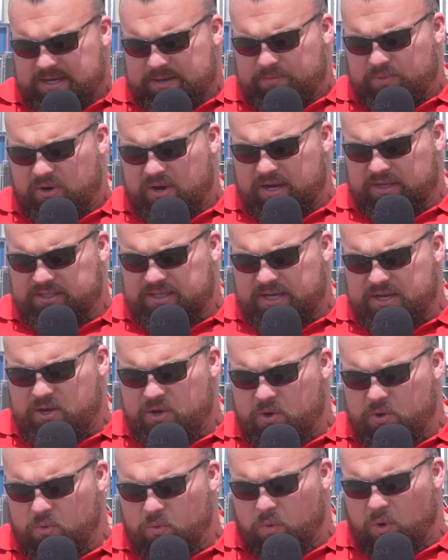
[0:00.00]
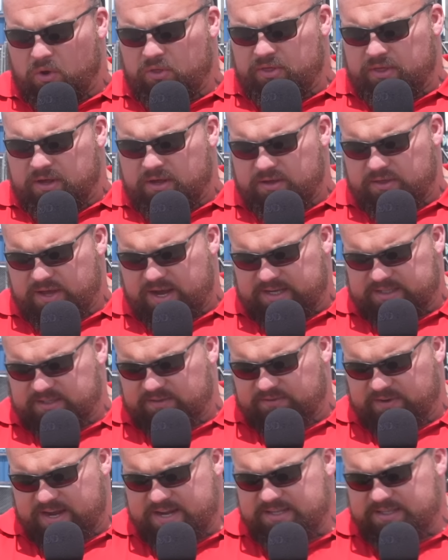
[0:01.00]
But I'll tell you who won that
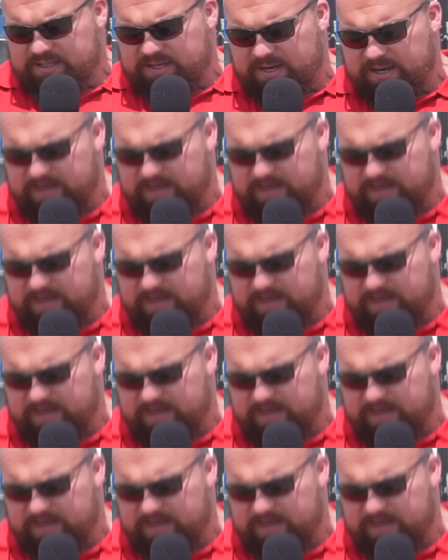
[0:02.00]
event.